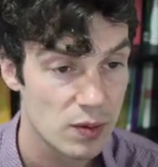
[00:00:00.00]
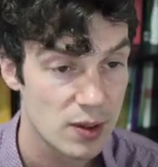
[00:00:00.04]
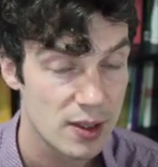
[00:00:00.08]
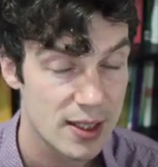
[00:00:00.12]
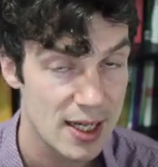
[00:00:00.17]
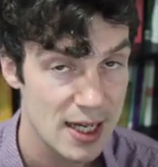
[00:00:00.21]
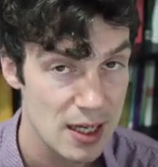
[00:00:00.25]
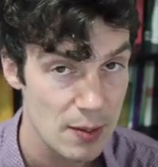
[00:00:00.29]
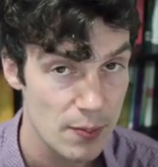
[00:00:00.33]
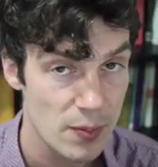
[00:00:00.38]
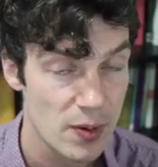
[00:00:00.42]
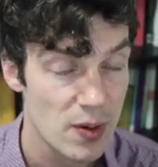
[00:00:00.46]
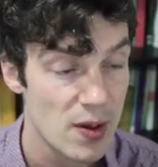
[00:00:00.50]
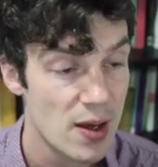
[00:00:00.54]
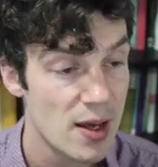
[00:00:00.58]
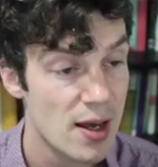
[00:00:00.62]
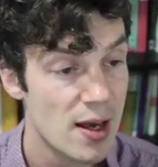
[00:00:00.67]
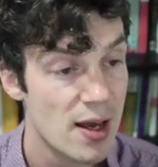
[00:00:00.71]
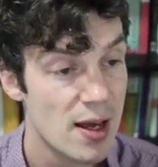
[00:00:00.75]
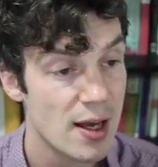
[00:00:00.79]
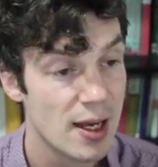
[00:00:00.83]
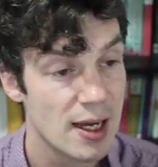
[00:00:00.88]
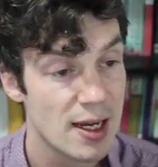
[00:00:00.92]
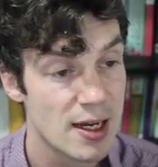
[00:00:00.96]
keep
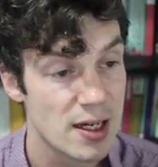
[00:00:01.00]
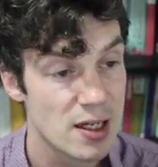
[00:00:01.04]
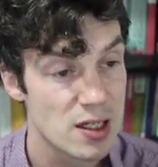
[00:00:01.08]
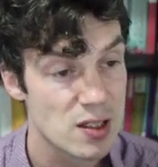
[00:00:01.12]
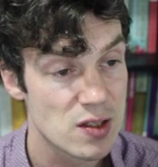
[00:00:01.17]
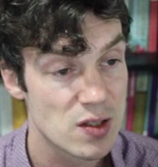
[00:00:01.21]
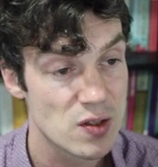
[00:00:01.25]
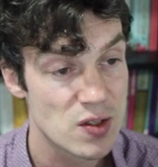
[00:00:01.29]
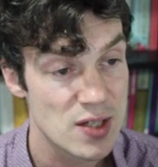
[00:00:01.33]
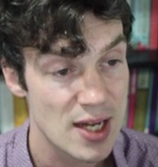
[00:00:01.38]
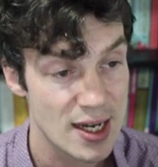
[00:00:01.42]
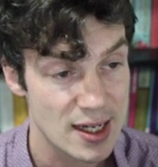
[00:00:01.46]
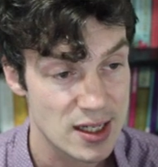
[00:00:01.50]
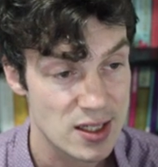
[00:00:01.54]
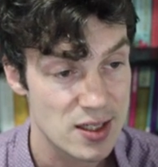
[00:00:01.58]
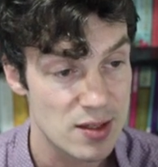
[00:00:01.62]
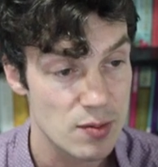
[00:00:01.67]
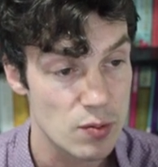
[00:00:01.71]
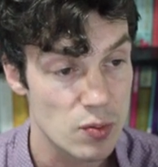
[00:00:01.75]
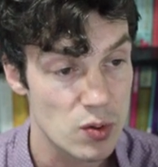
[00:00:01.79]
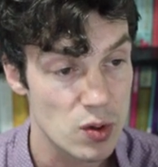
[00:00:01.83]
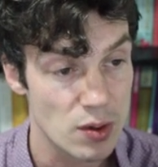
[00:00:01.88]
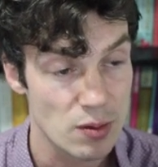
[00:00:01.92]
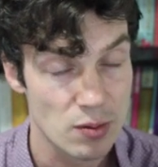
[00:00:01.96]
is the text
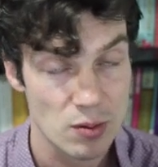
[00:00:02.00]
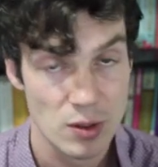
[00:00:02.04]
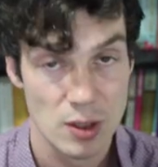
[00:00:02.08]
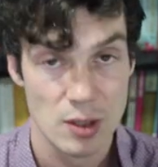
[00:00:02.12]
input.